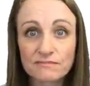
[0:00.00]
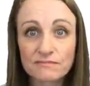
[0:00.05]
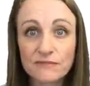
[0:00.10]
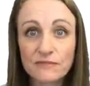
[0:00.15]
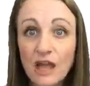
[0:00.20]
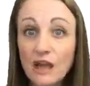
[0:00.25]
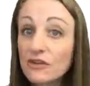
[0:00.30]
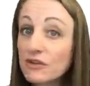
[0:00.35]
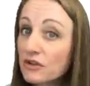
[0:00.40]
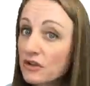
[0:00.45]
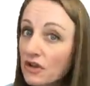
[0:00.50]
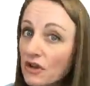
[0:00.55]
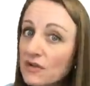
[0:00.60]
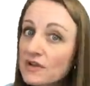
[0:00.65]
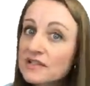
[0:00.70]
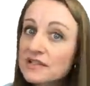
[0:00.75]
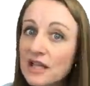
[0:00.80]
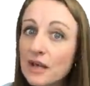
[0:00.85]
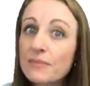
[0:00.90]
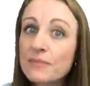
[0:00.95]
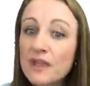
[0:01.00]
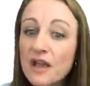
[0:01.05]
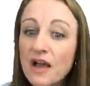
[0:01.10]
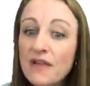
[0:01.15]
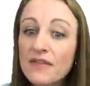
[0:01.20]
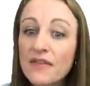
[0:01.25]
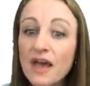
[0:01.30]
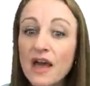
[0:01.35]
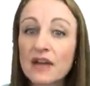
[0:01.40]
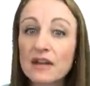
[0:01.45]
Now, you can go a step
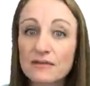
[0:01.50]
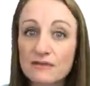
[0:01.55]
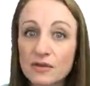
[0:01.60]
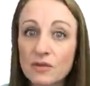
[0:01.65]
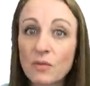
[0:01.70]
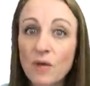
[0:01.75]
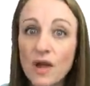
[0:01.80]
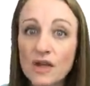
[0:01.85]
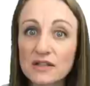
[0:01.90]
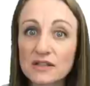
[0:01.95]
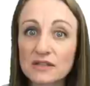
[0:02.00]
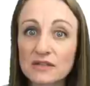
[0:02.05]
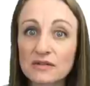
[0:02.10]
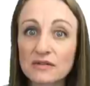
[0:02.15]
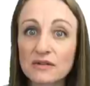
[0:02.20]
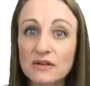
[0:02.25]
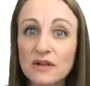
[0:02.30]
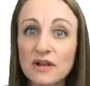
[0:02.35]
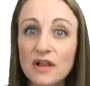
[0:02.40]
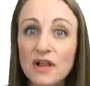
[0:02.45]
beyond that if you want to.